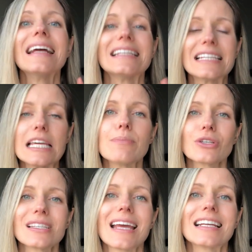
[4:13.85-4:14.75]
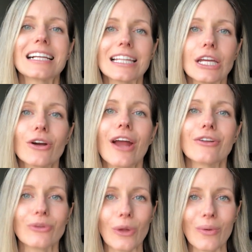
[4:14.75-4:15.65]
to keep your skin clear
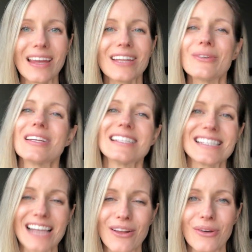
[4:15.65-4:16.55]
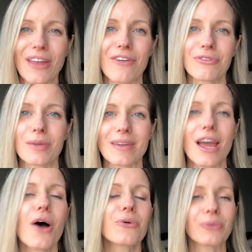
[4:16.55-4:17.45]
and glowing and you can just download that
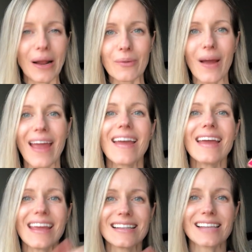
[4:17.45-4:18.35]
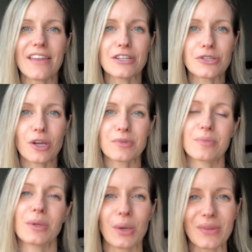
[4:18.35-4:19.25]
freebie right away inside the
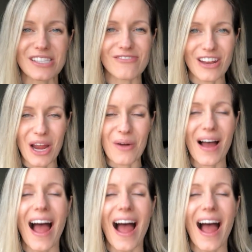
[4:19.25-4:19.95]
description below this video.